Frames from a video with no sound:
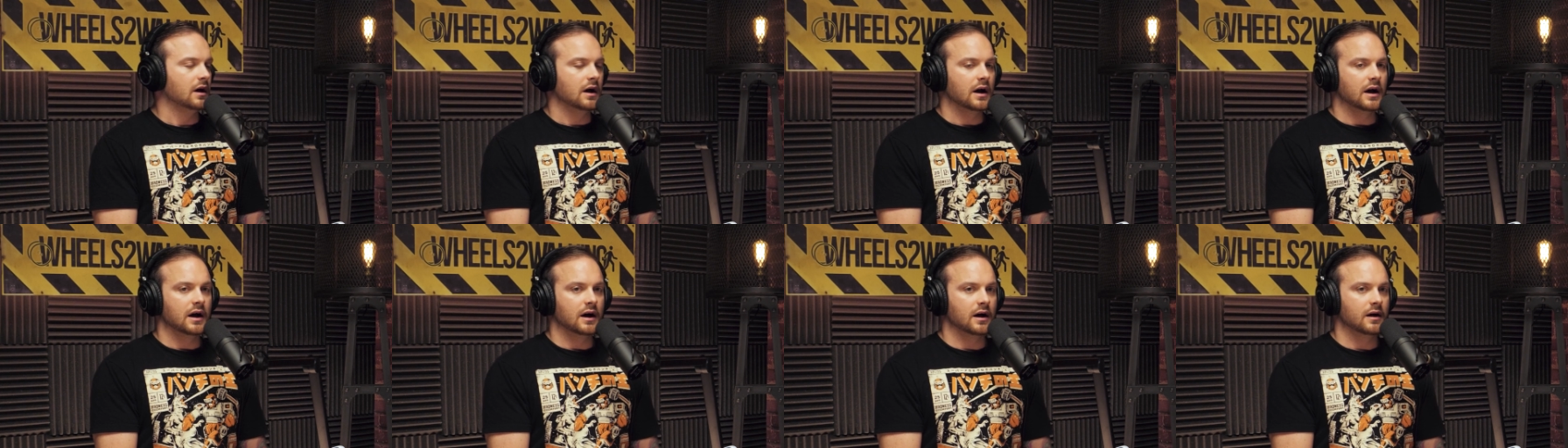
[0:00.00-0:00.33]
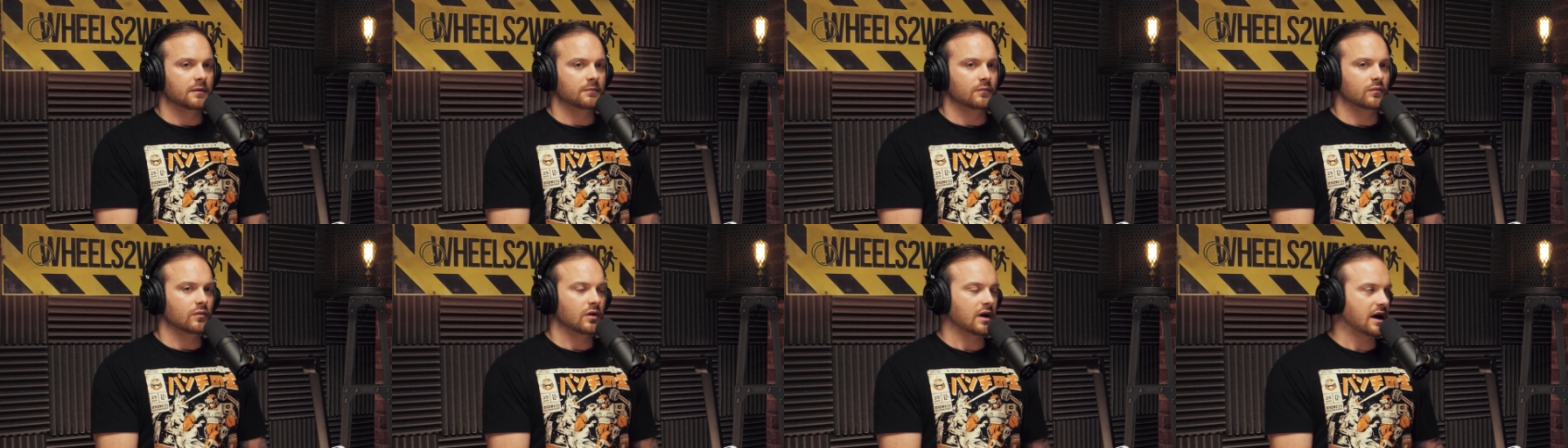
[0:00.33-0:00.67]

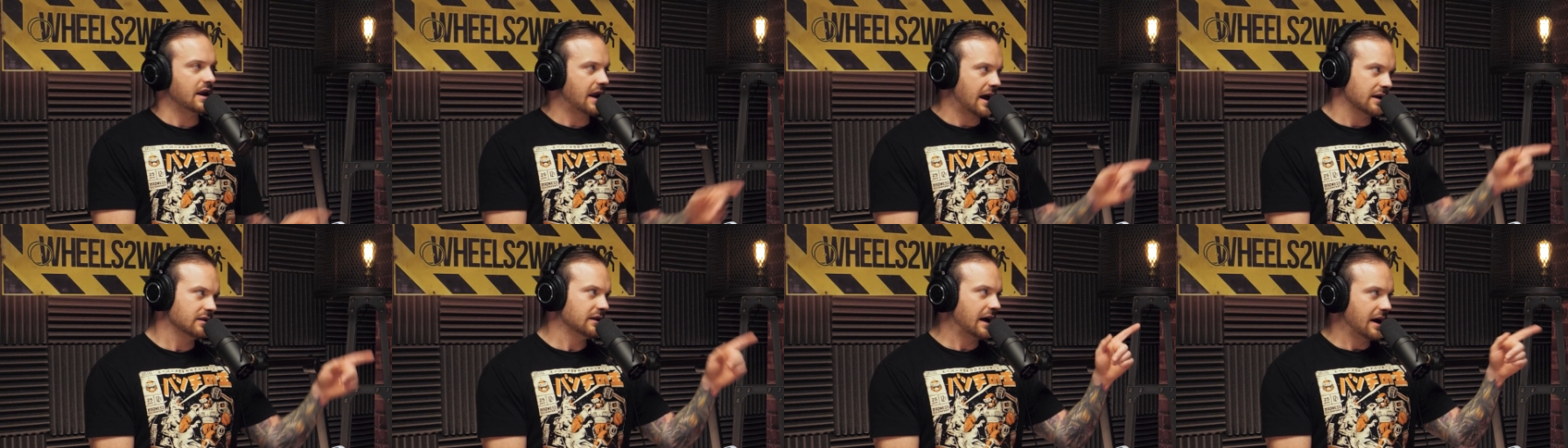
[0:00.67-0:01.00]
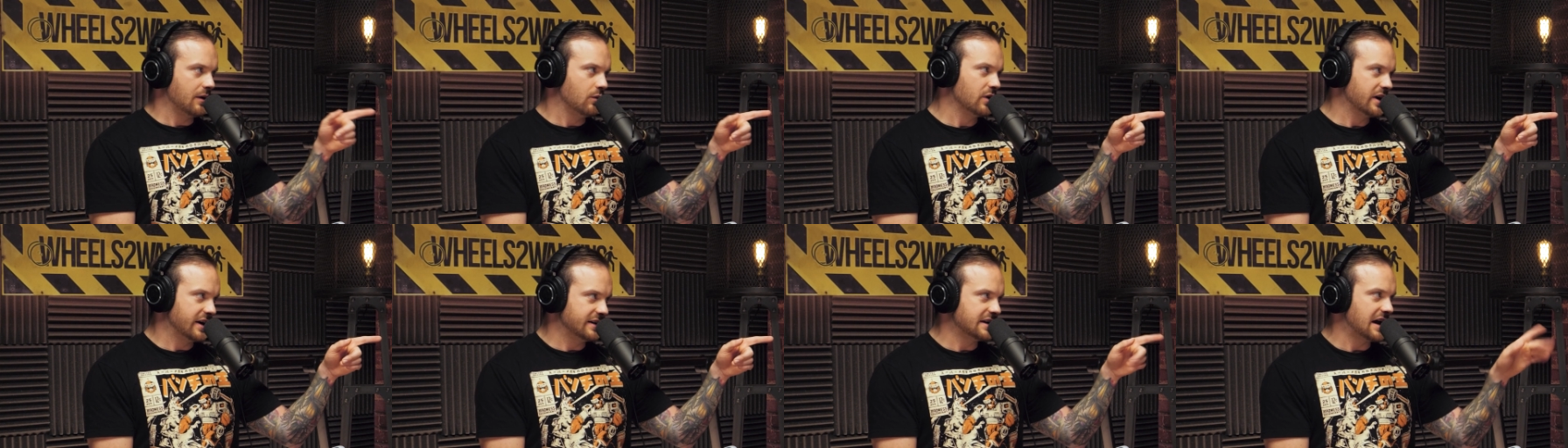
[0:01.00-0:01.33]
And I
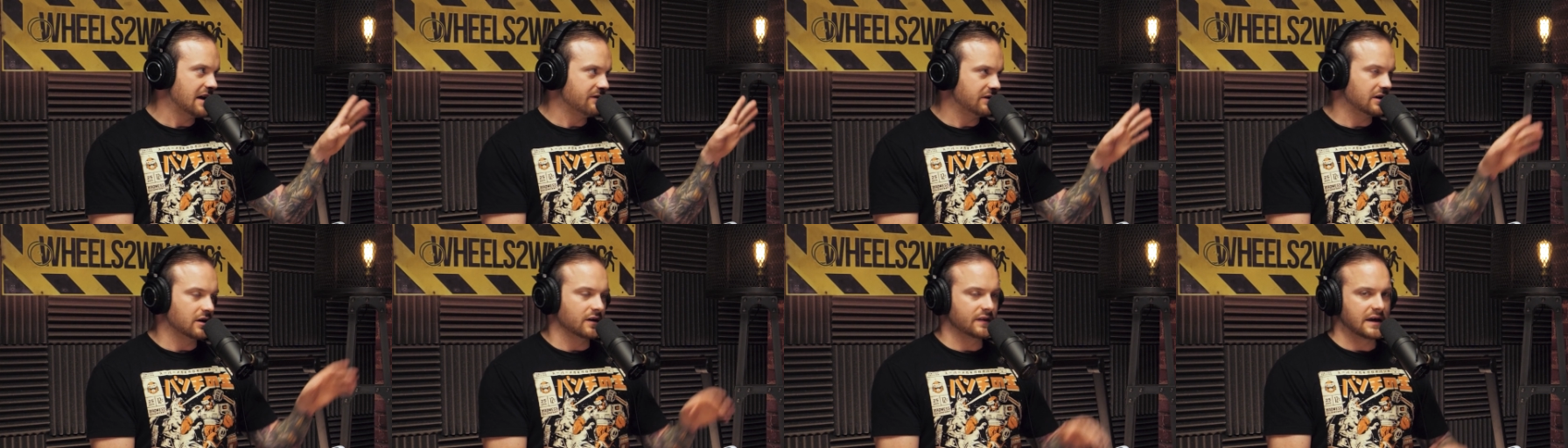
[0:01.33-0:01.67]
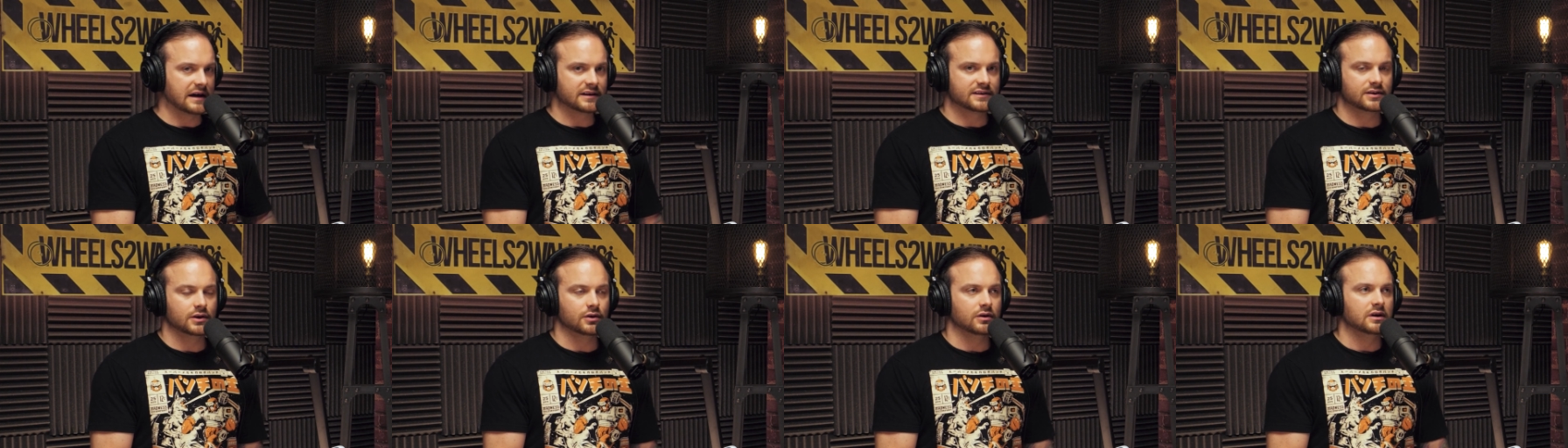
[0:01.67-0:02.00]
want to dive in on
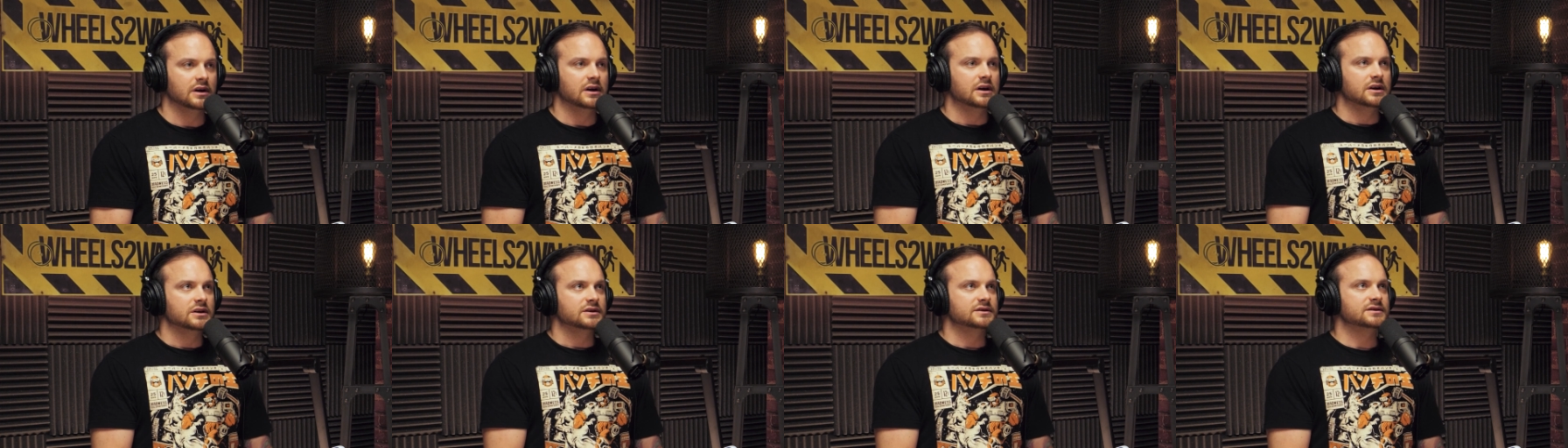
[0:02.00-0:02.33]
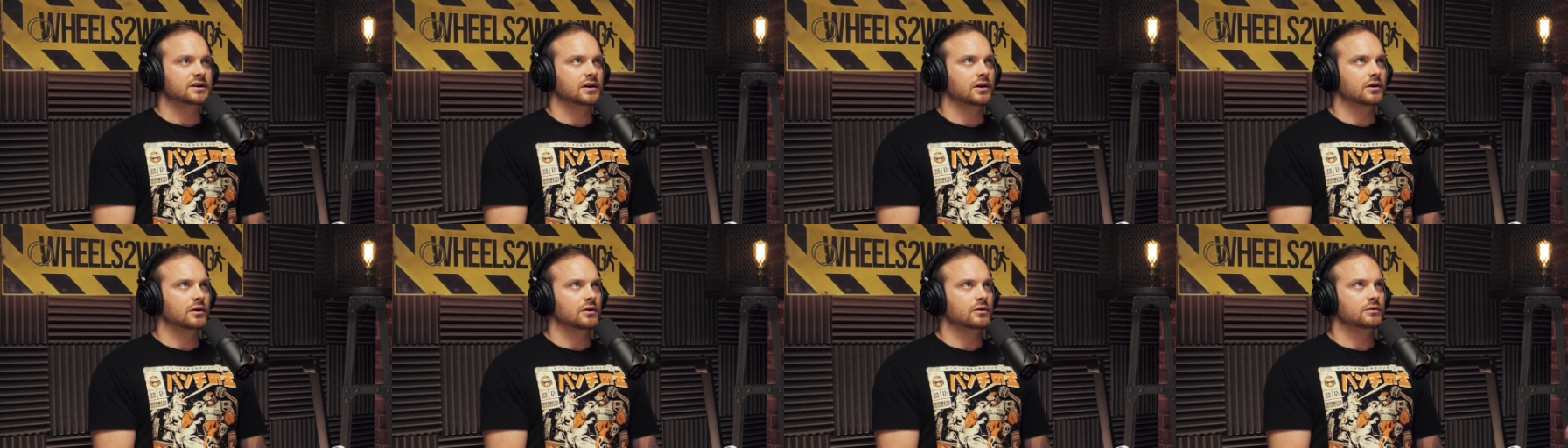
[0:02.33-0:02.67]
that too.
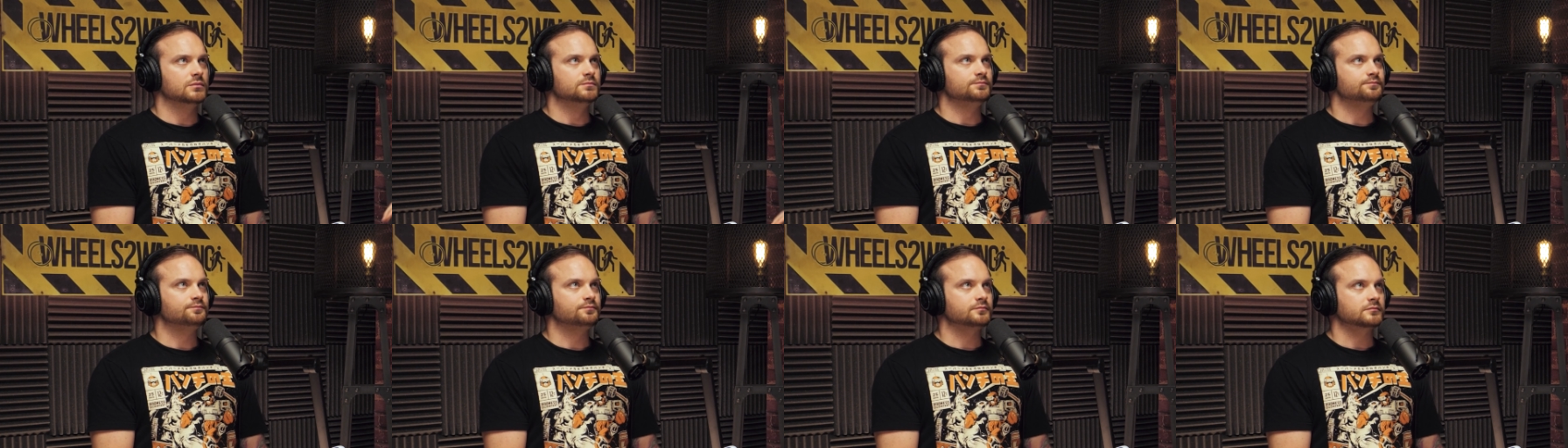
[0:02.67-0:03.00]
So,